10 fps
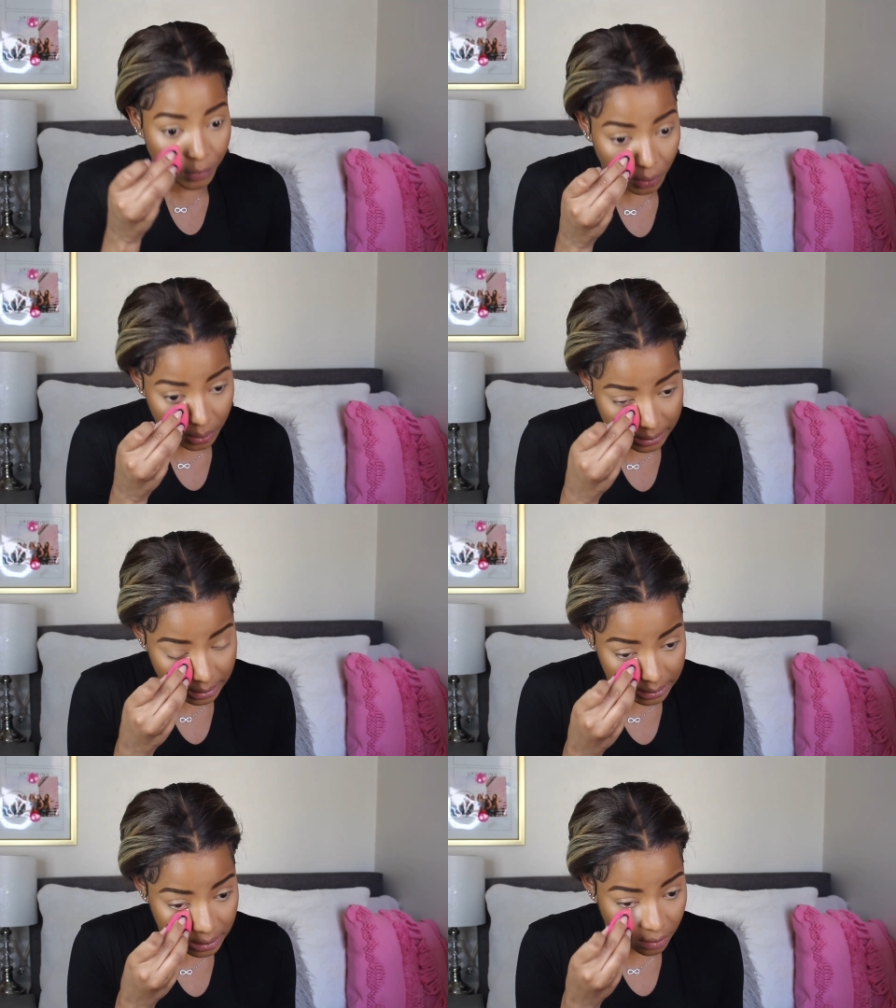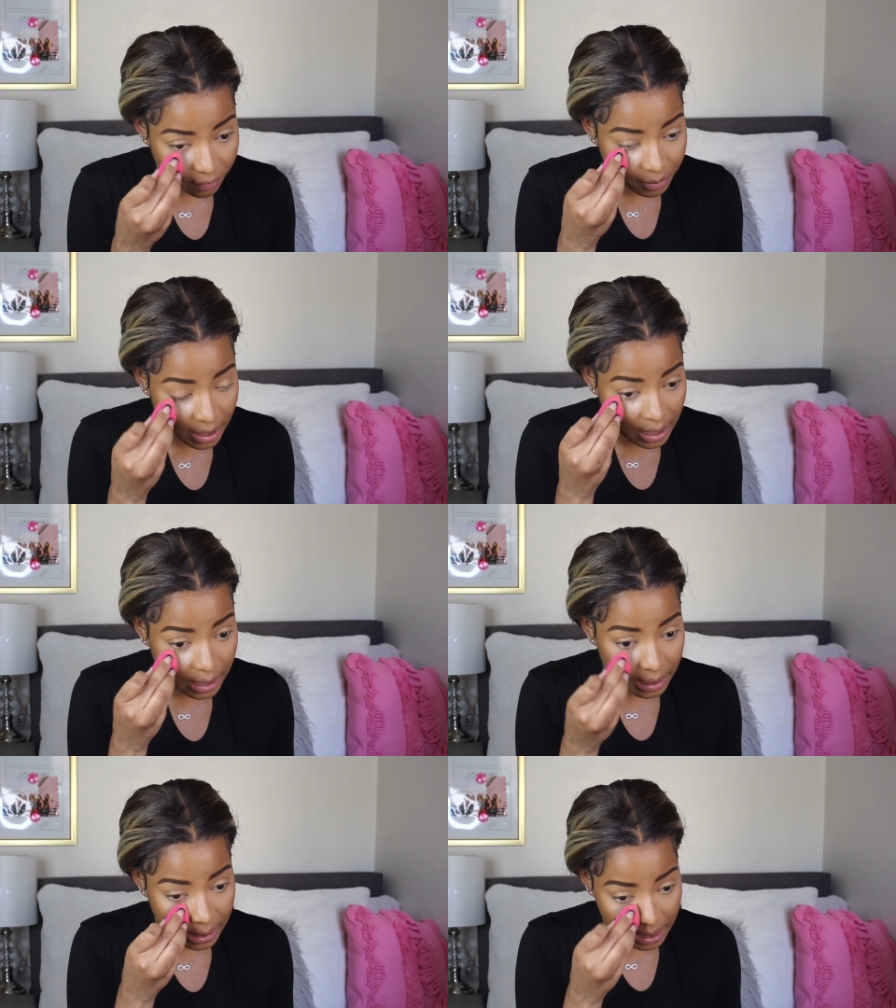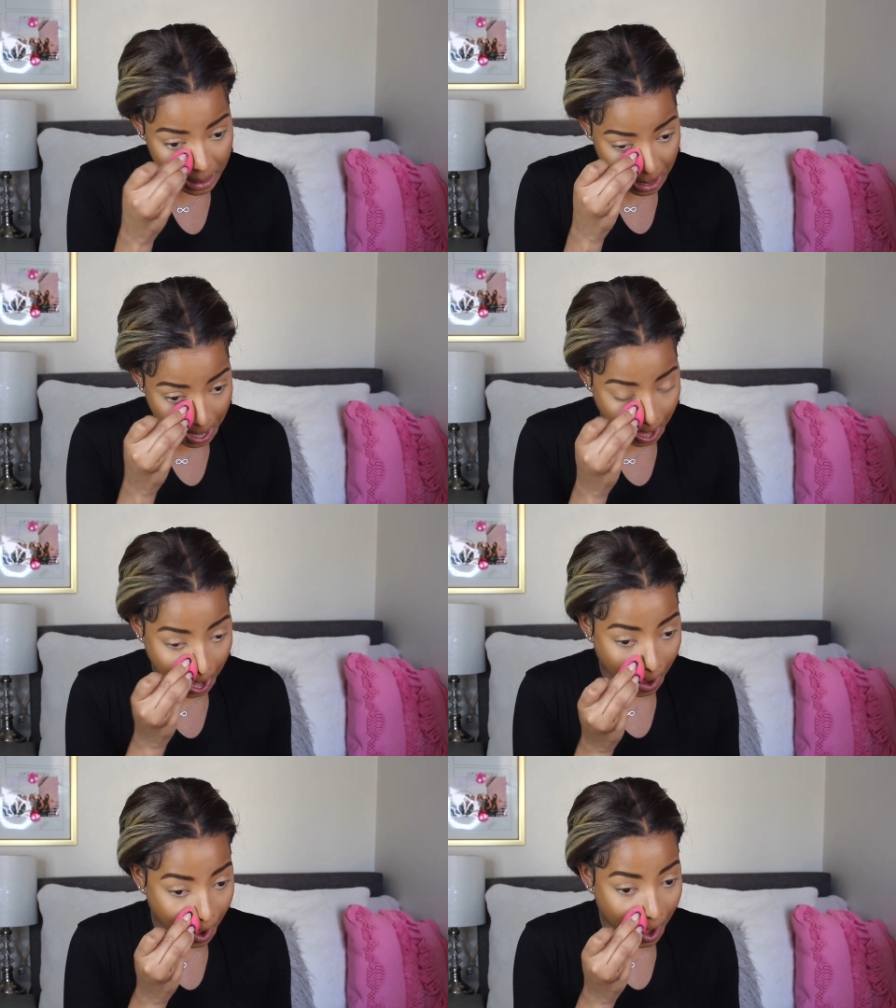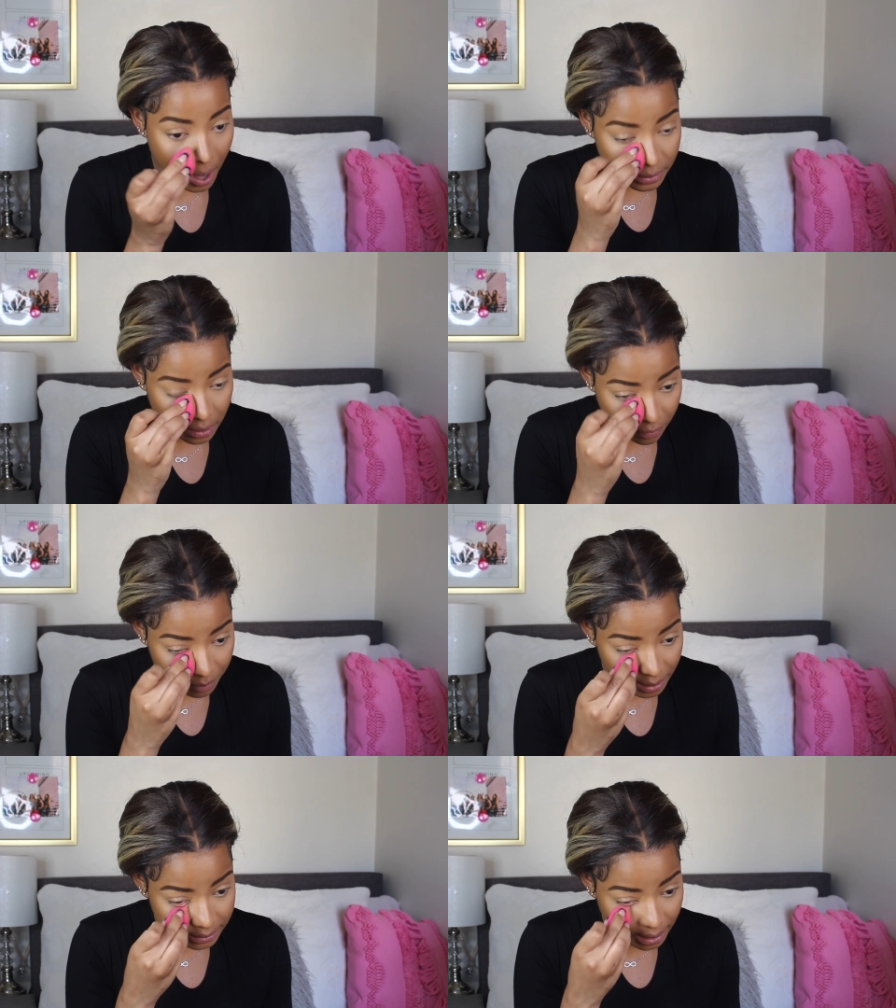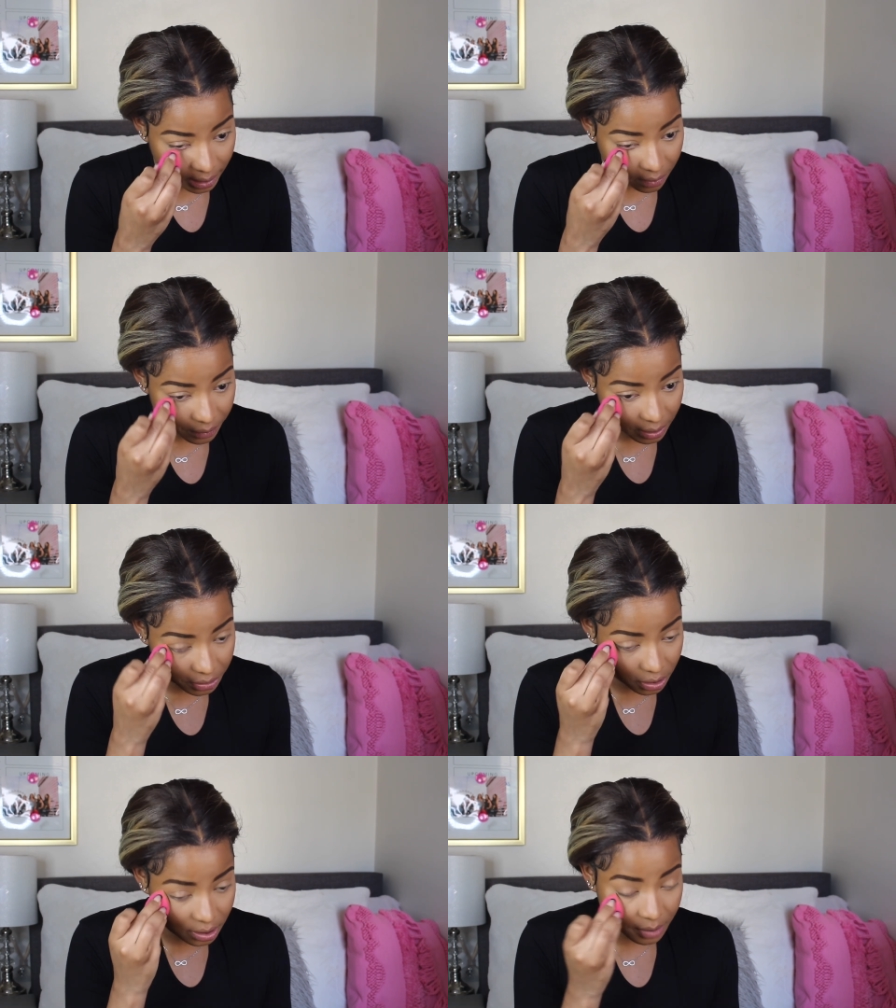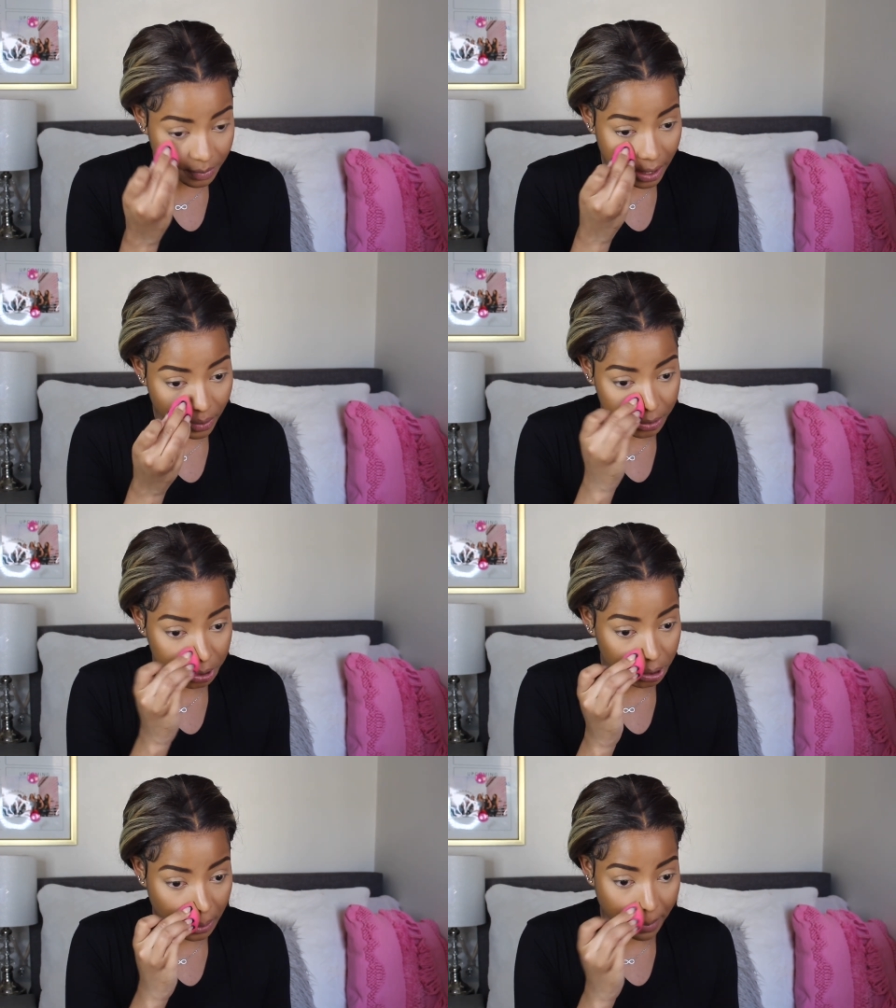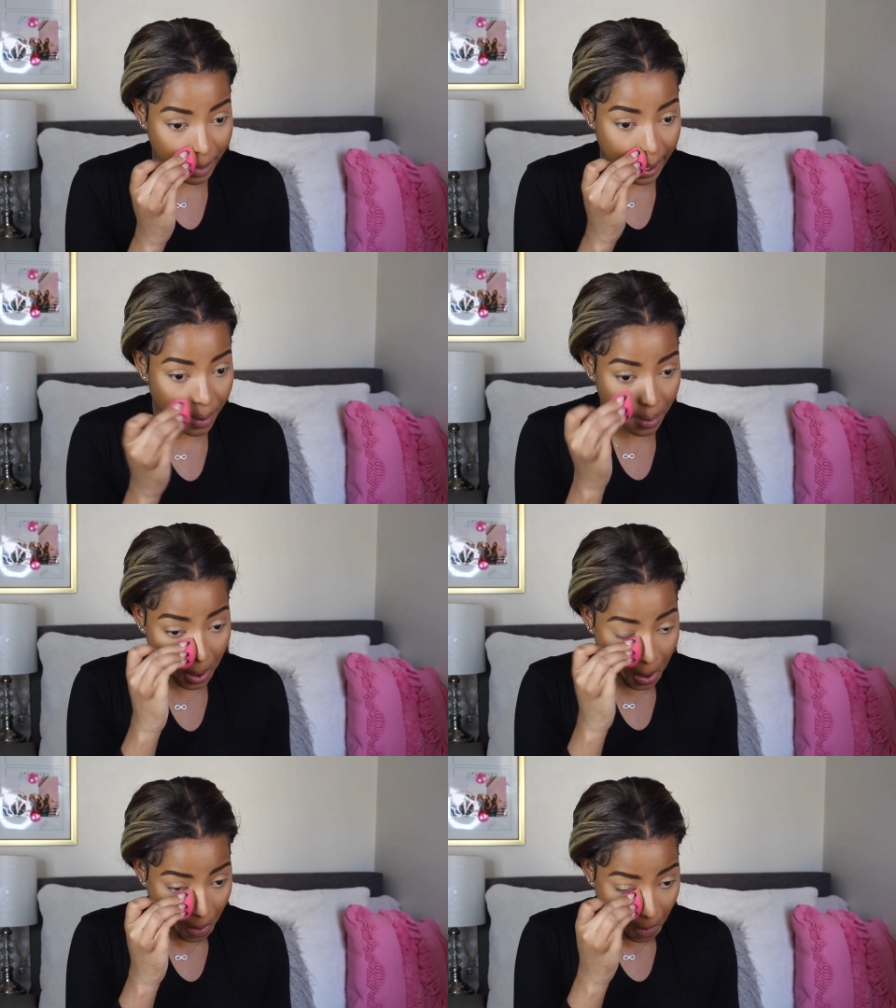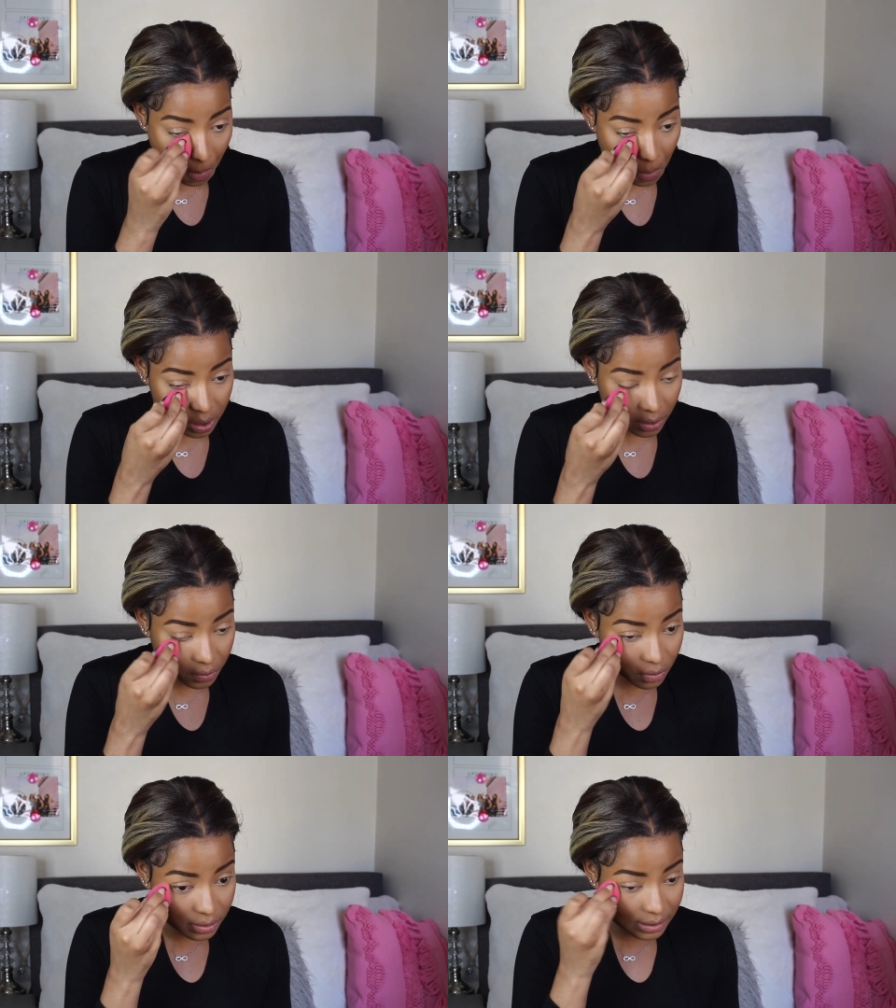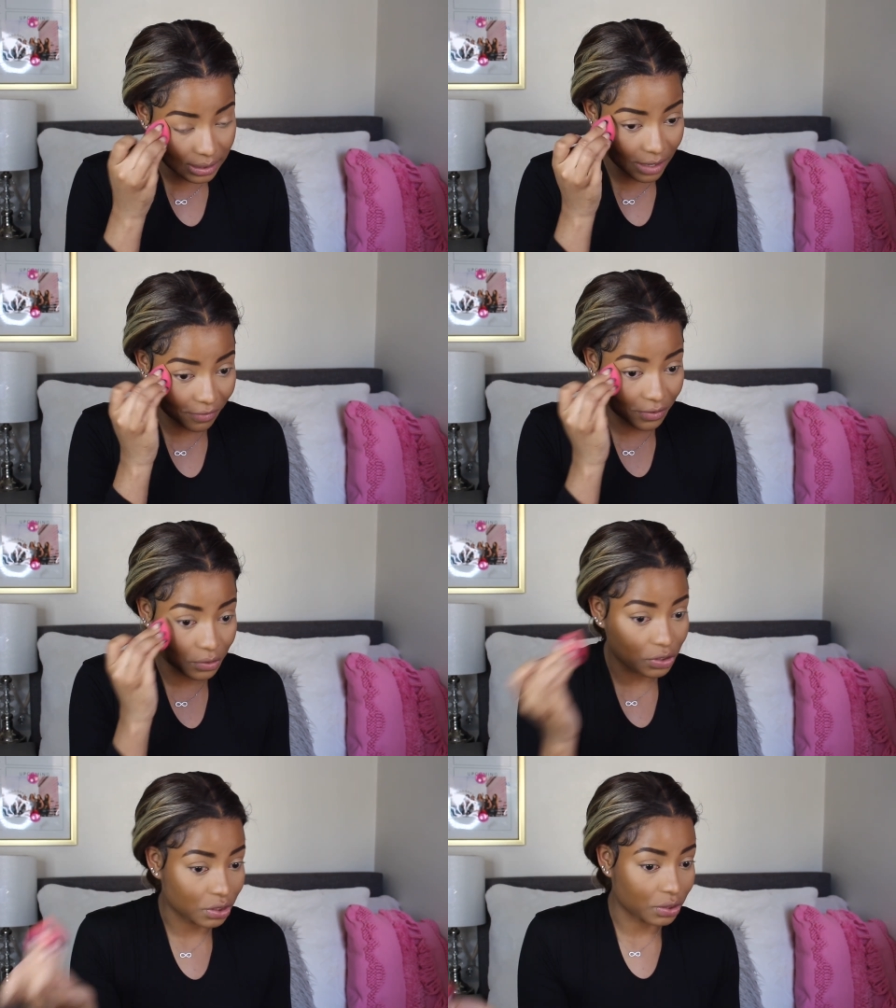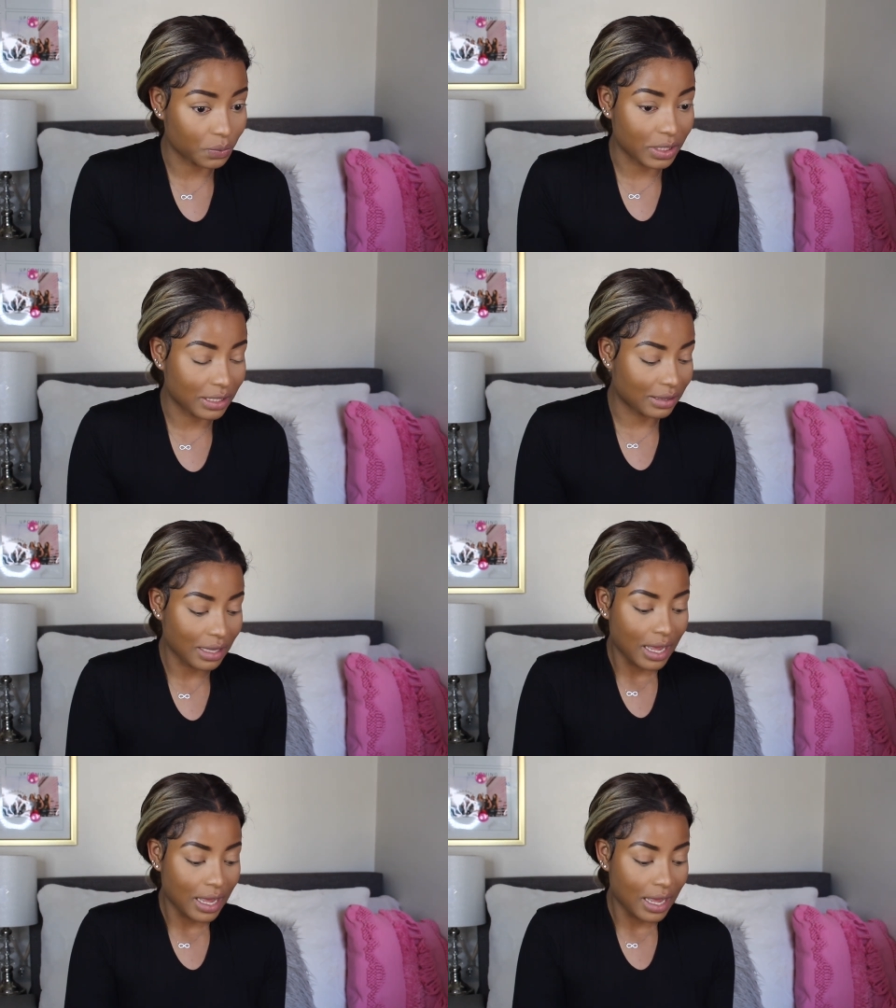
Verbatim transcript: Cause instead of being in a, instead of being stuck in a relationship that you're unsure about or that you don't see a future with,